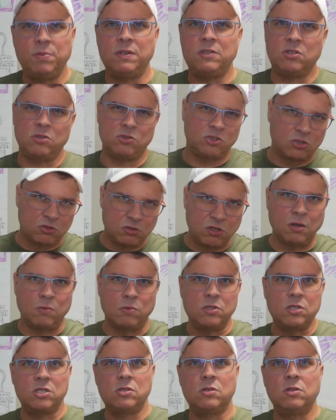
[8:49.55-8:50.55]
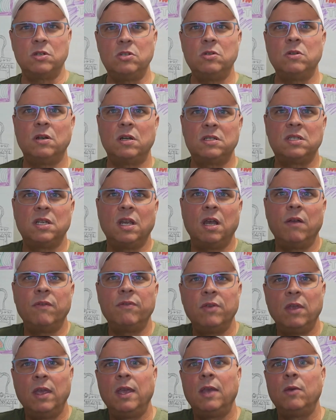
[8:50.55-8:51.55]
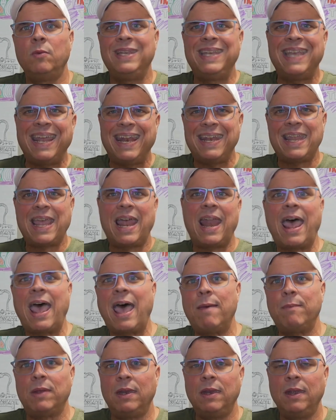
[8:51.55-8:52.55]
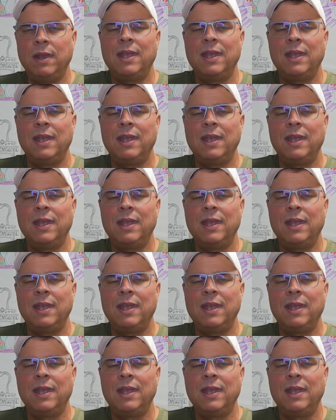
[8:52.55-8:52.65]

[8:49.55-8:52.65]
So screw it. We're just going to do it ourselves. We get in that habit.